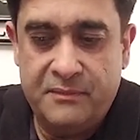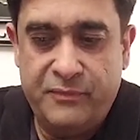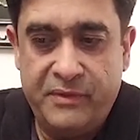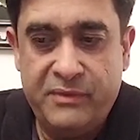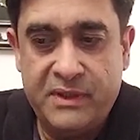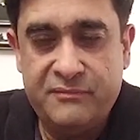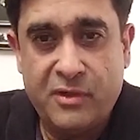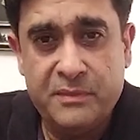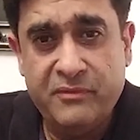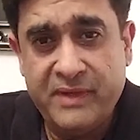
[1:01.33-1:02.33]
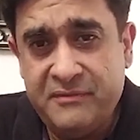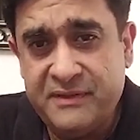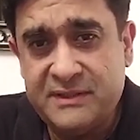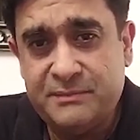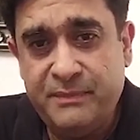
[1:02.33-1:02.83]
We were from the very
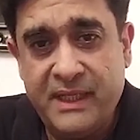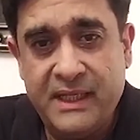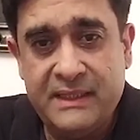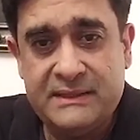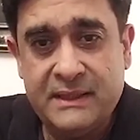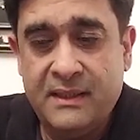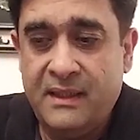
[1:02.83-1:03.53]
first batch